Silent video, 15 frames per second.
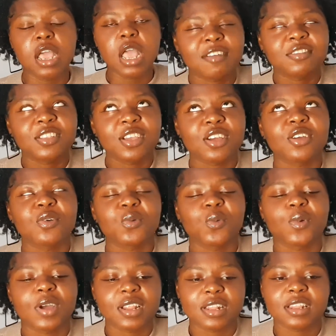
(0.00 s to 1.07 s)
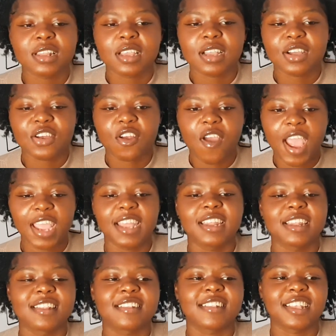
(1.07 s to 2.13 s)
After one
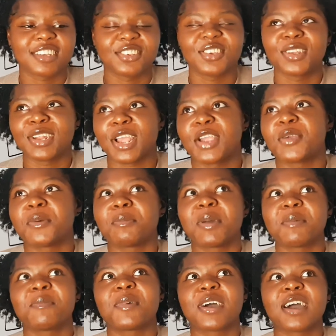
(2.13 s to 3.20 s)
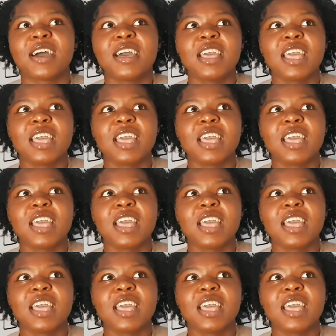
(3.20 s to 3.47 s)
crying session, I remember